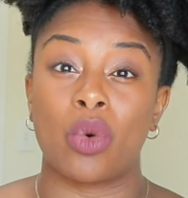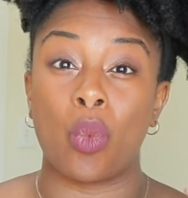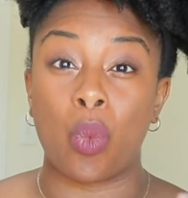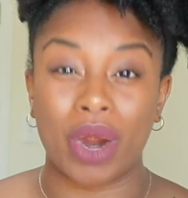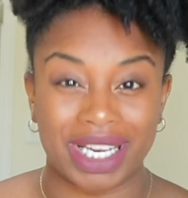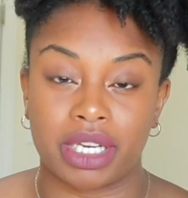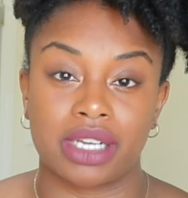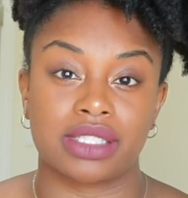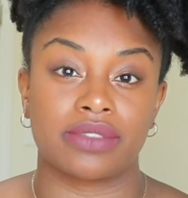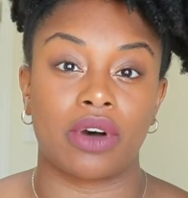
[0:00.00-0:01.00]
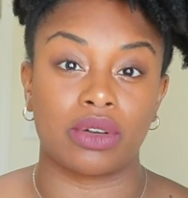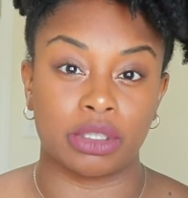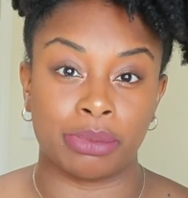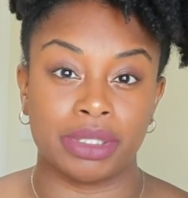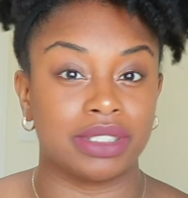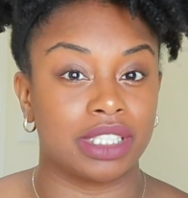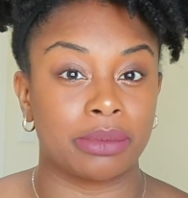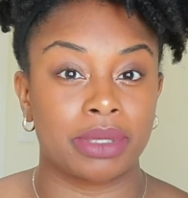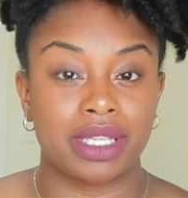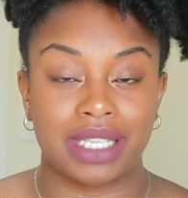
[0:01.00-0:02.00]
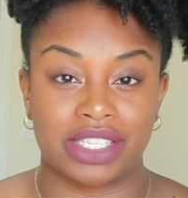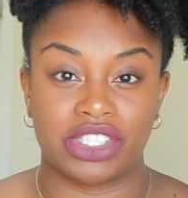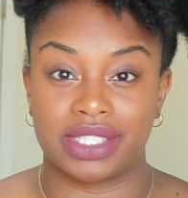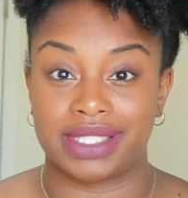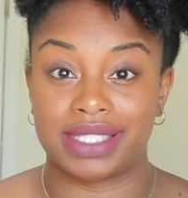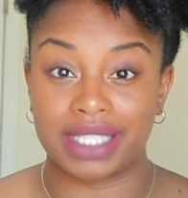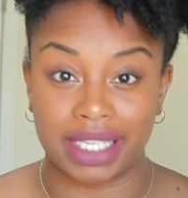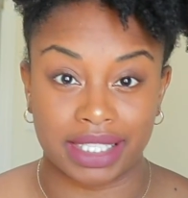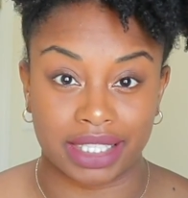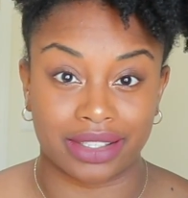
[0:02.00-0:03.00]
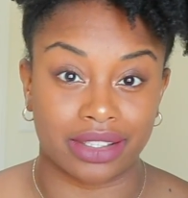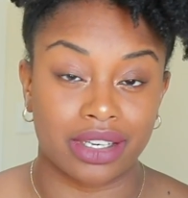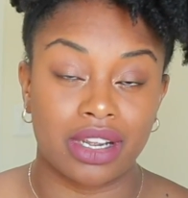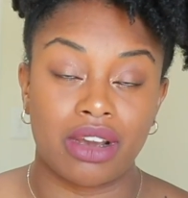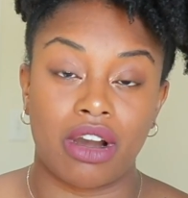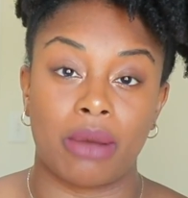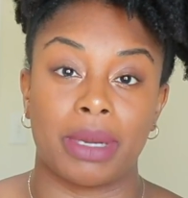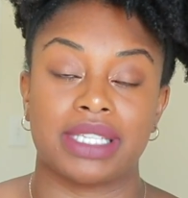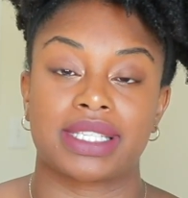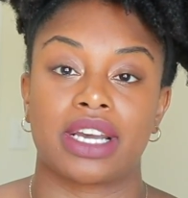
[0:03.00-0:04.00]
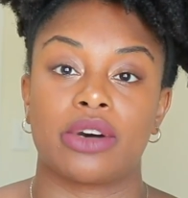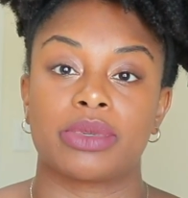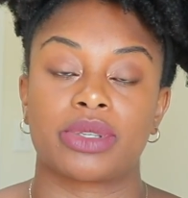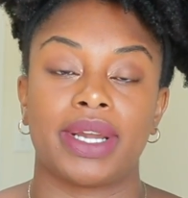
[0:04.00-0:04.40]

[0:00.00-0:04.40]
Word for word: white because of all the buildup that's just sitting there on my scalp.